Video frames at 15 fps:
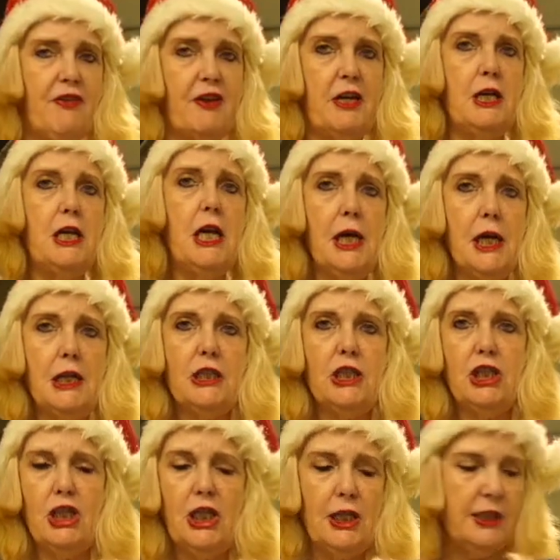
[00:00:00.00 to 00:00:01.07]
for years
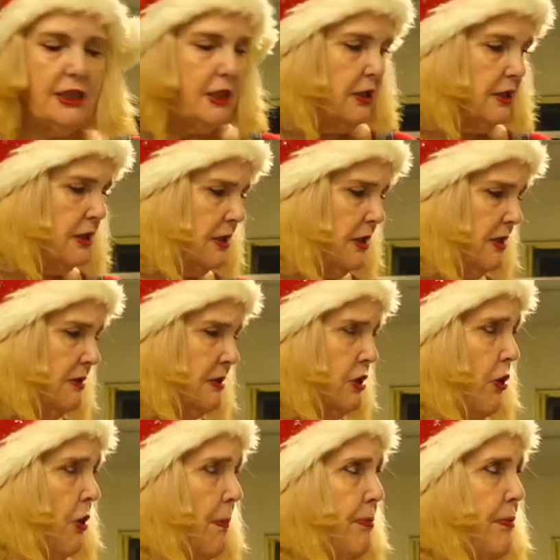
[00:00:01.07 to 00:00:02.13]
and years. The
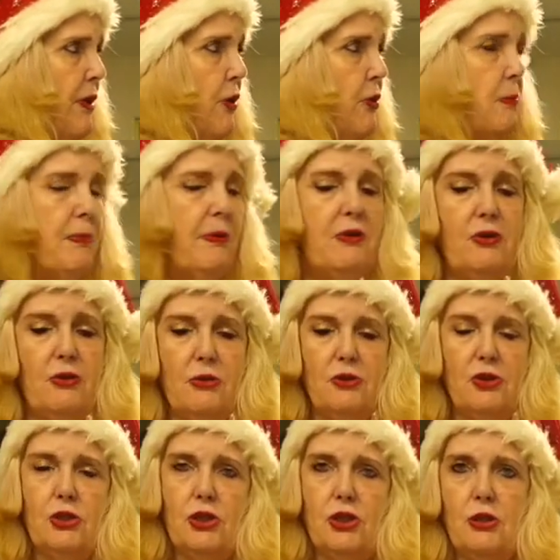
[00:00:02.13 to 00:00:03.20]
top broke, but you can
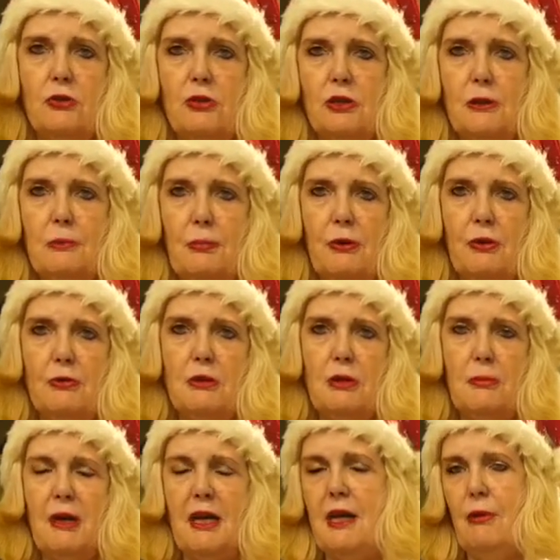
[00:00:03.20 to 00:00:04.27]
just use a spoon
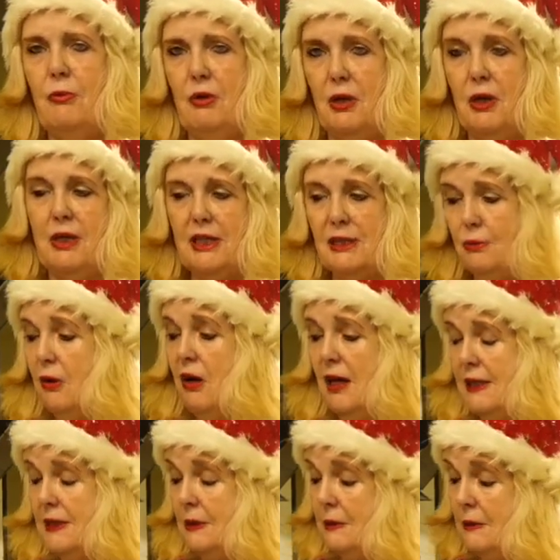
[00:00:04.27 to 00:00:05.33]
to make it work. That's what
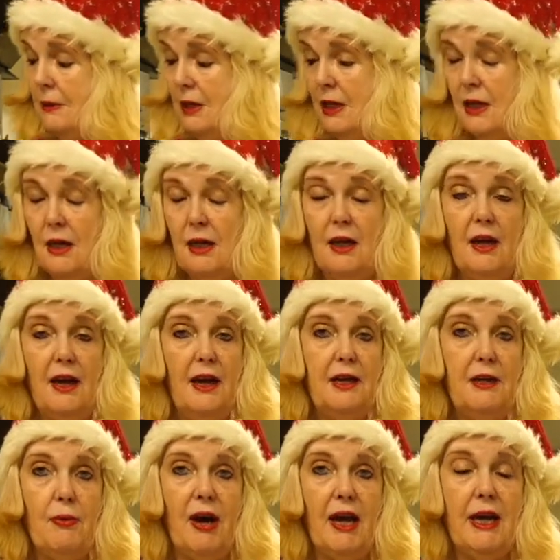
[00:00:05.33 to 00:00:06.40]
I do.
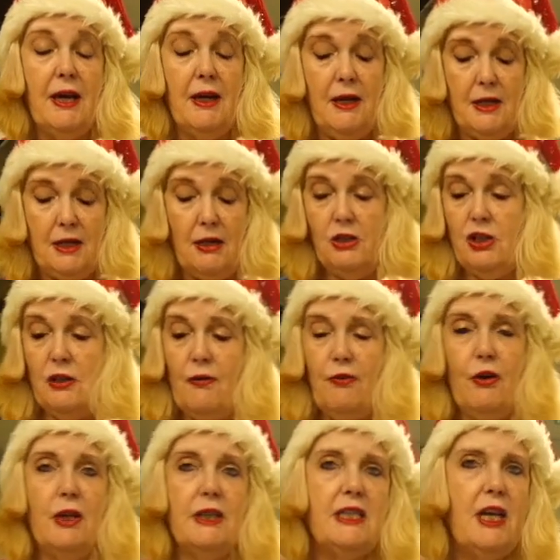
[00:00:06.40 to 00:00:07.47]
Anyway, I just
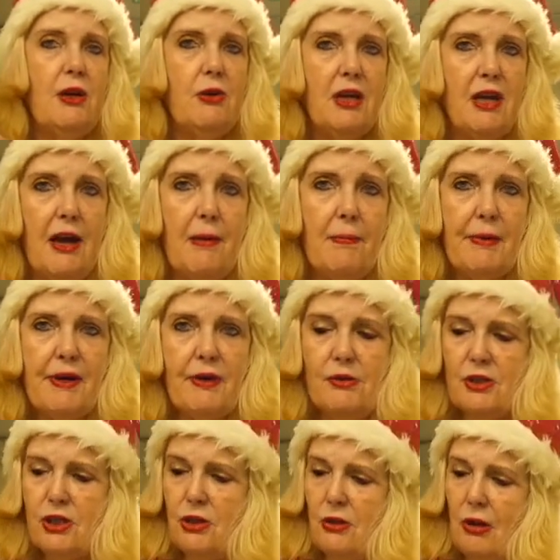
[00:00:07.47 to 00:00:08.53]
thought I'd tell you that,
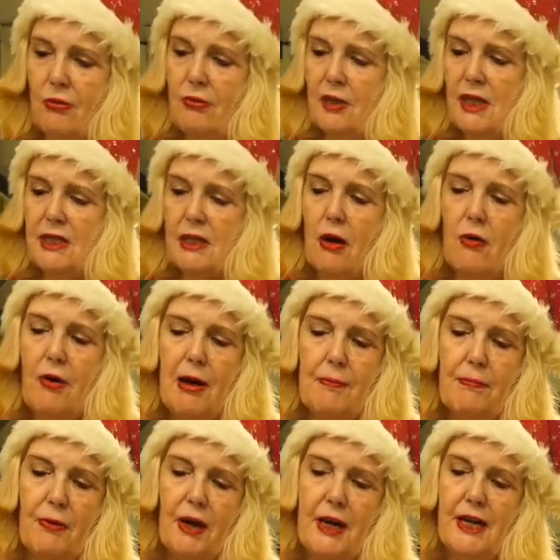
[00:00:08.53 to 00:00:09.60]
because you don't need to go out
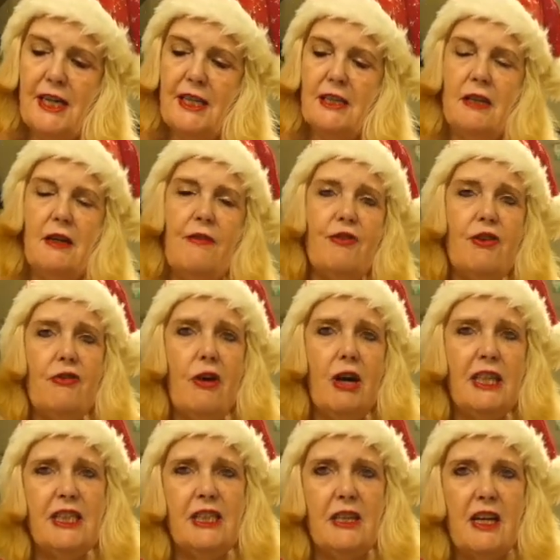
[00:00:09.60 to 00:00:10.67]
and buy these. And if you're
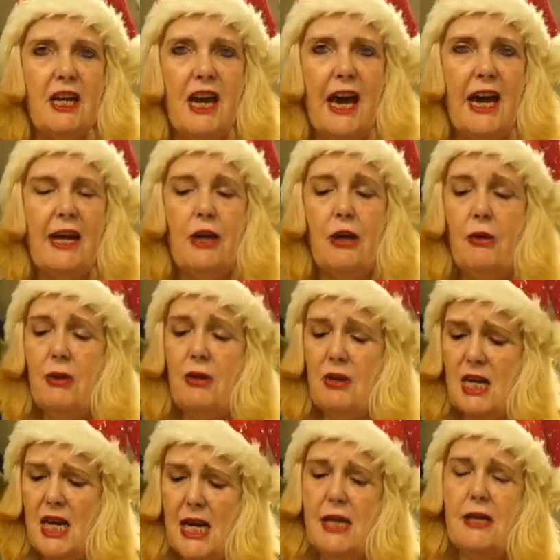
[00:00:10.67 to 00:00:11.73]
icing a cake, you
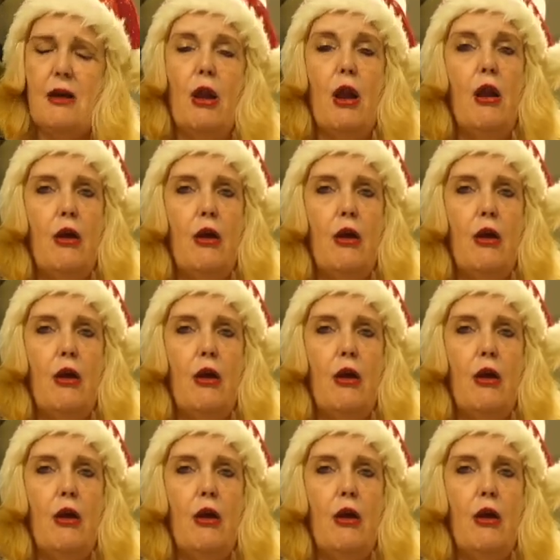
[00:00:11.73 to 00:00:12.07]
need a